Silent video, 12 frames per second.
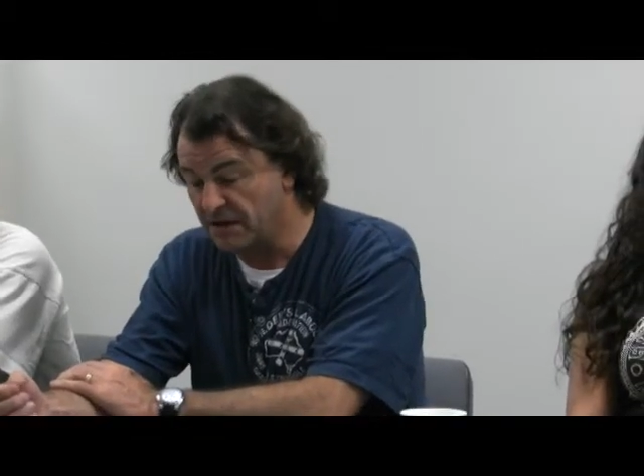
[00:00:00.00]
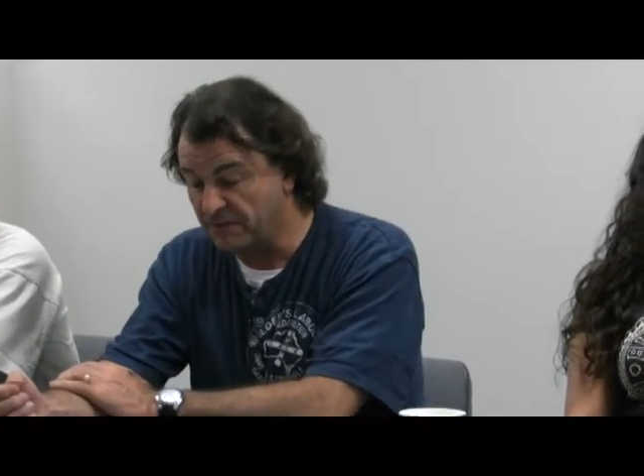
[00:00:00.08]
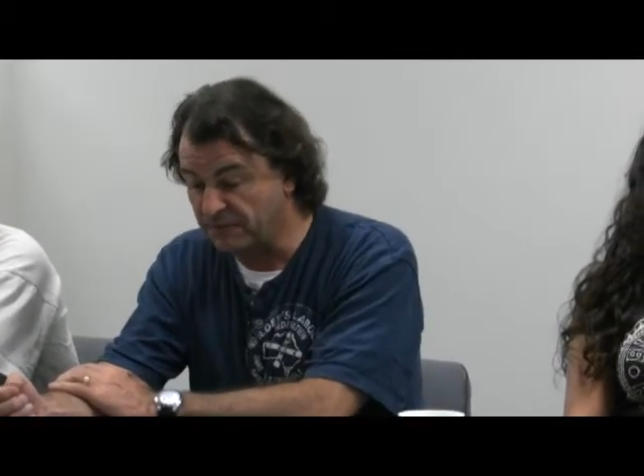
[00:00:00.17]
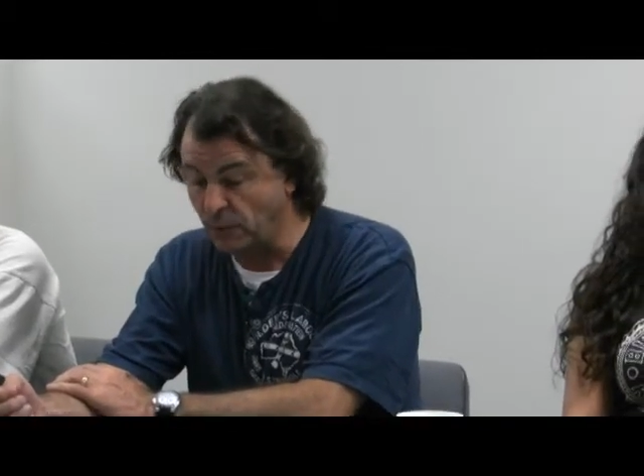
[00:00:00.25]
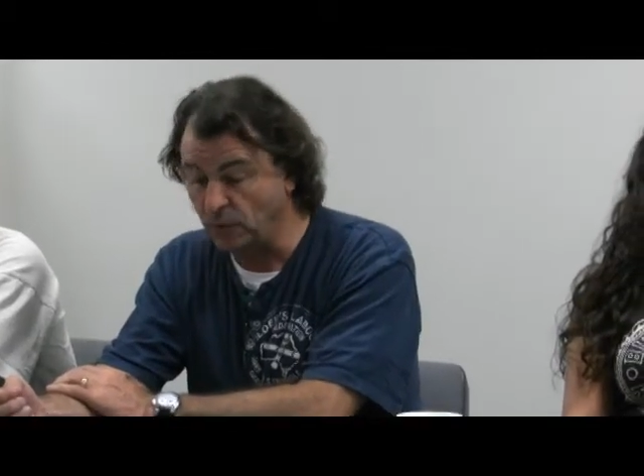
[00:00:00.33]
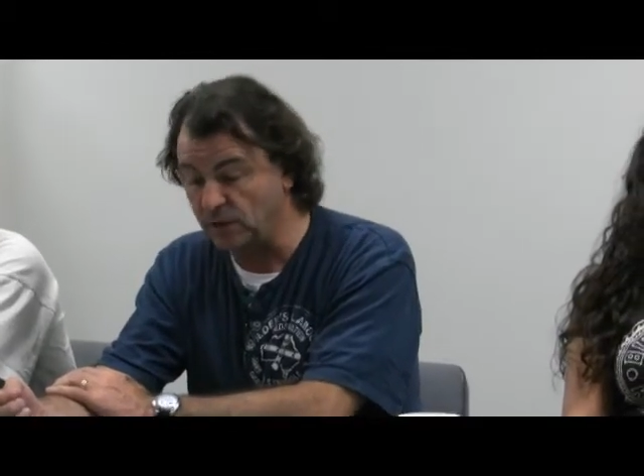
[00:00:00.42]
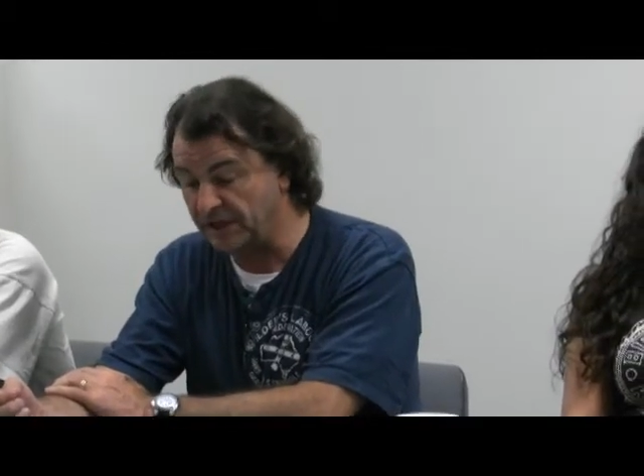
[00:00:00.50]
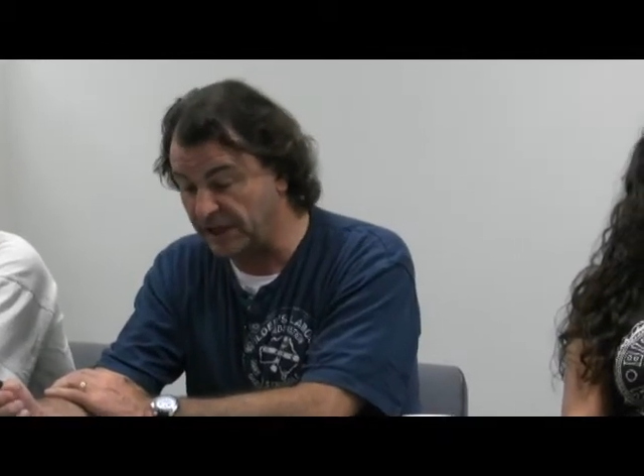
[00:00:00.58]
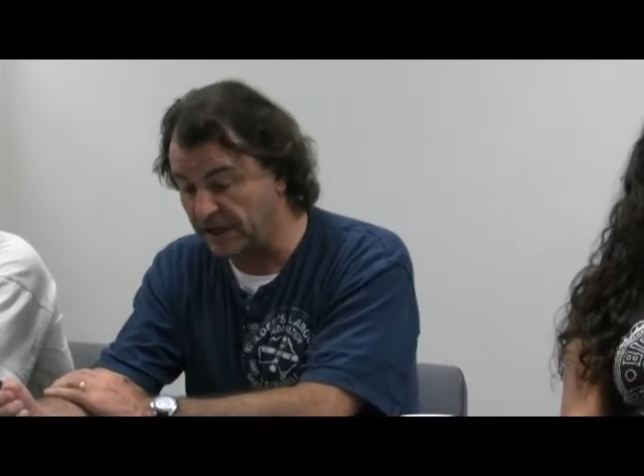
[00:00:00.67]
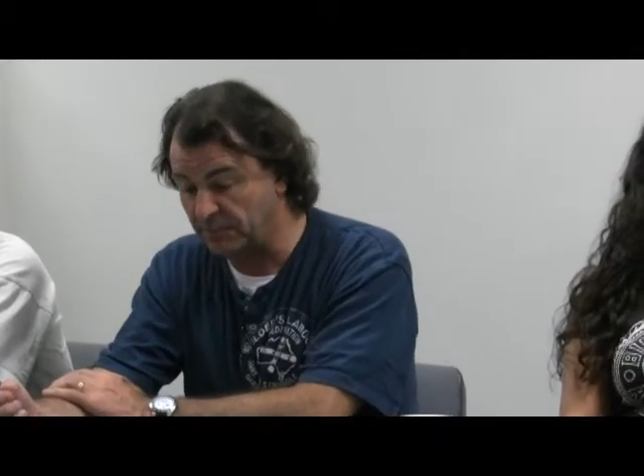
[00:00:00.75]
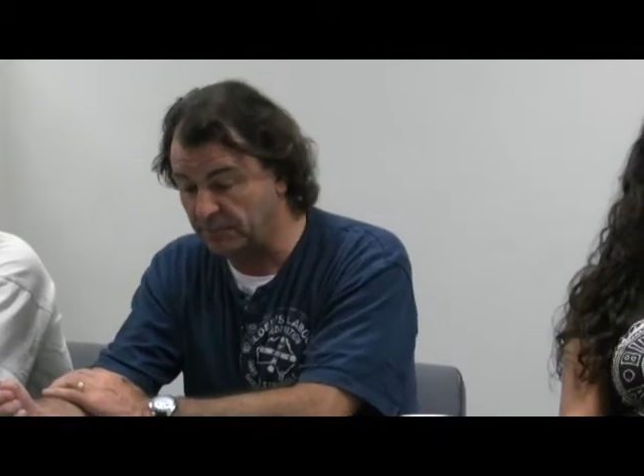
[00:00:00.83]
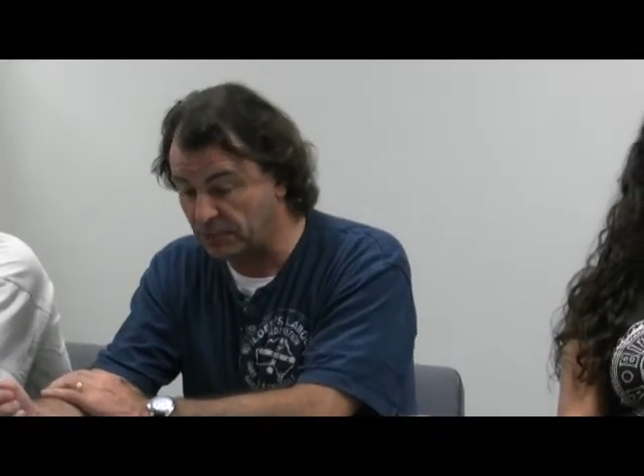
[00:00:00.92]

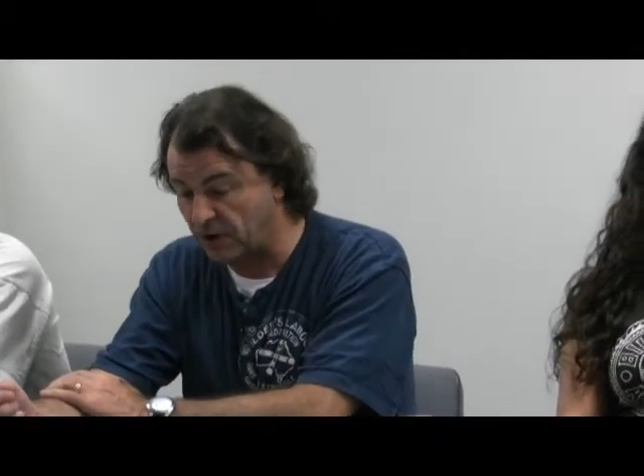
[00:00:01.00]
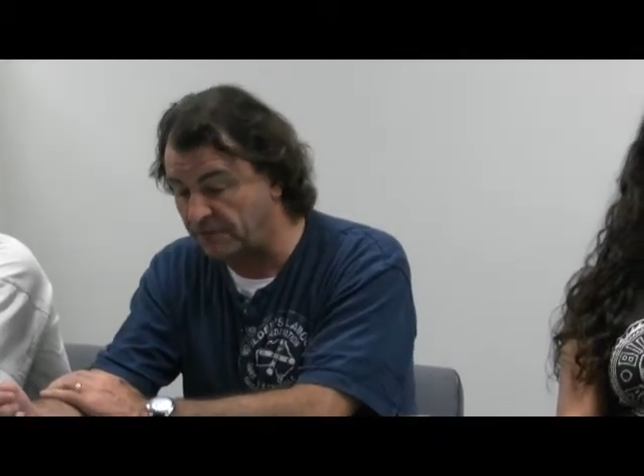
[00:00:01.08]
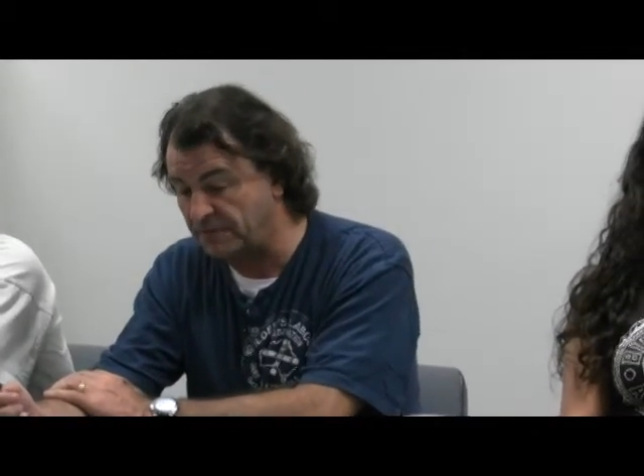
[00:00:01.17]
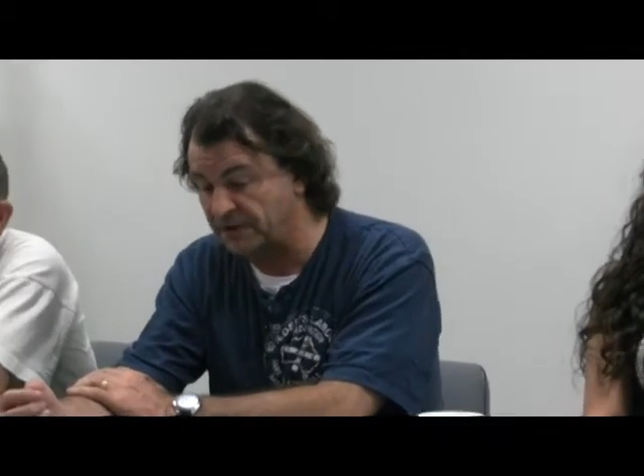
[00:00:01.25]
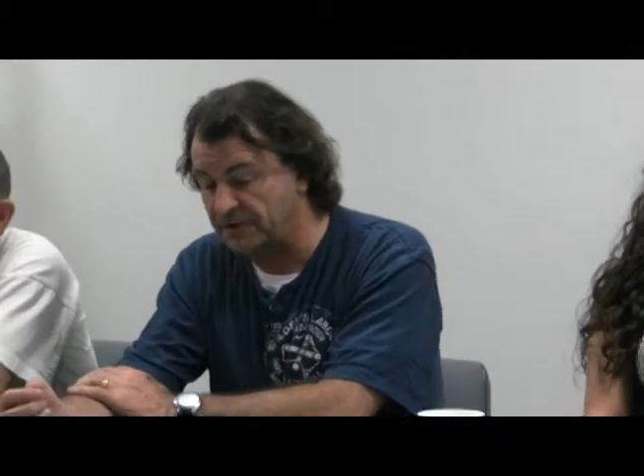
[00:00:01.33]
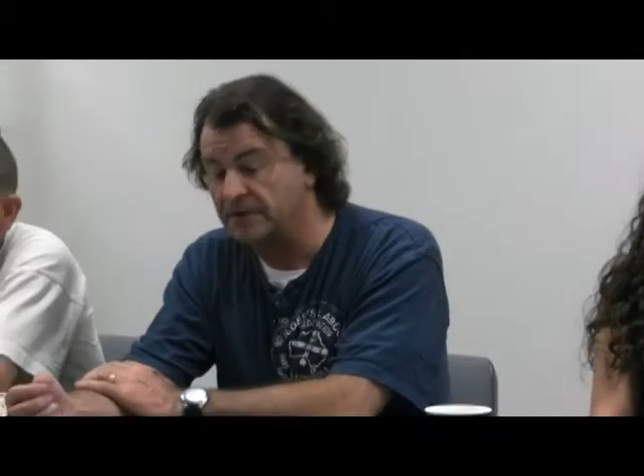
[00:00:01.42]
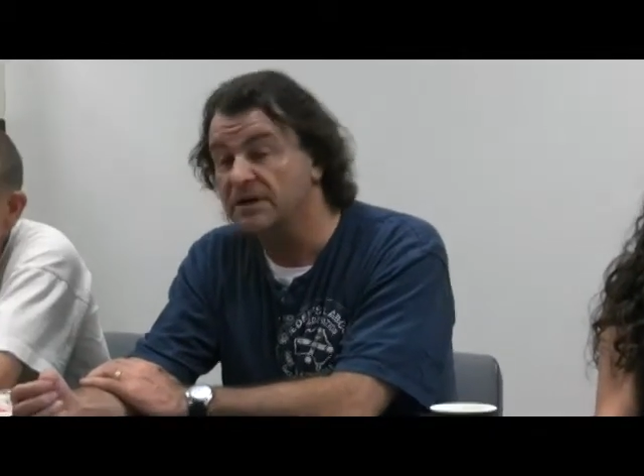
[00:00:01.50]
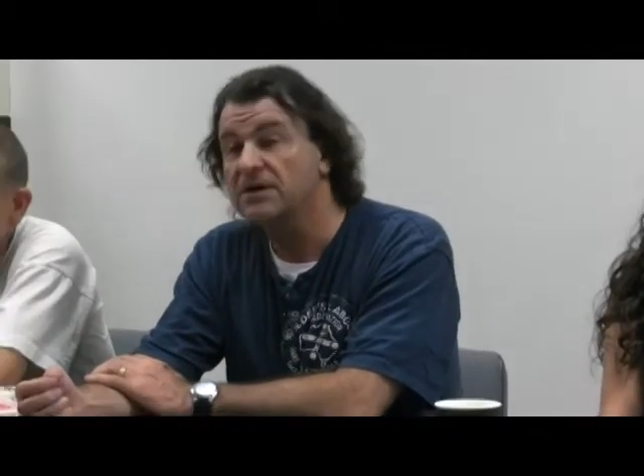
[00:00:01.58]
full-year profit,